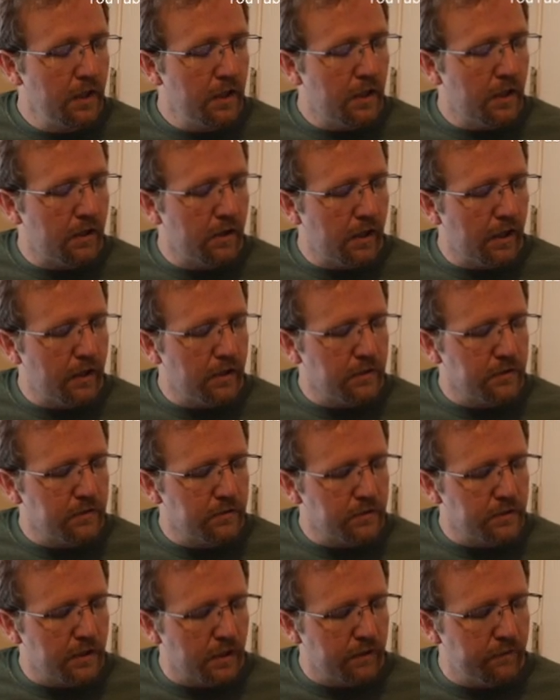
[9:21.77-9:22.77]
All right, so
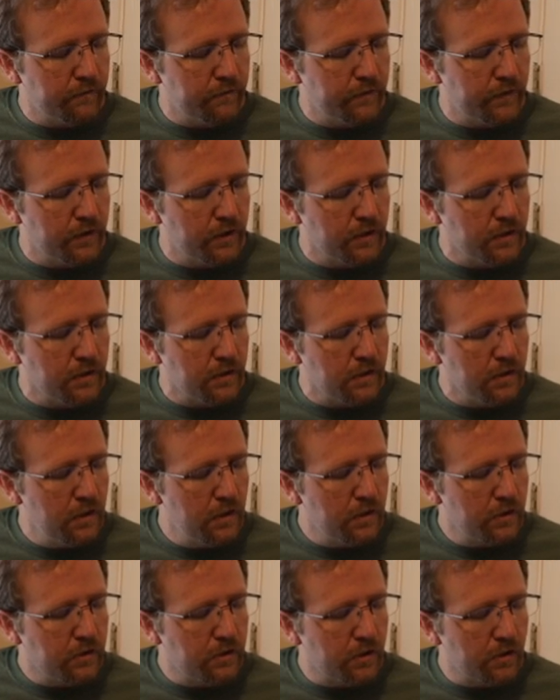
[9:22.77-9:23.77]
2nd finger,
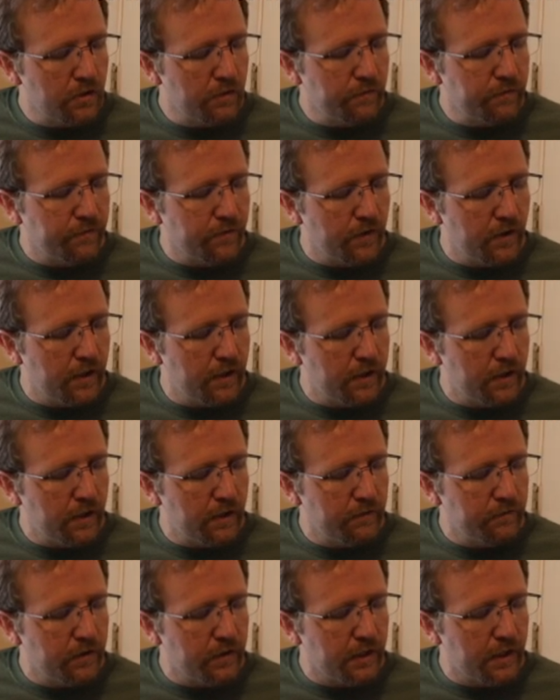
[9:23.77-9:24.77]
3rd fret
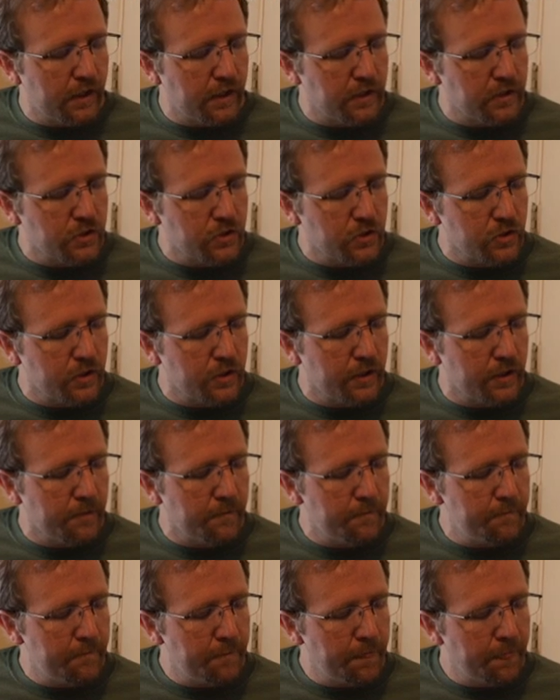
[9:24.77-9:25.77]
of the A string.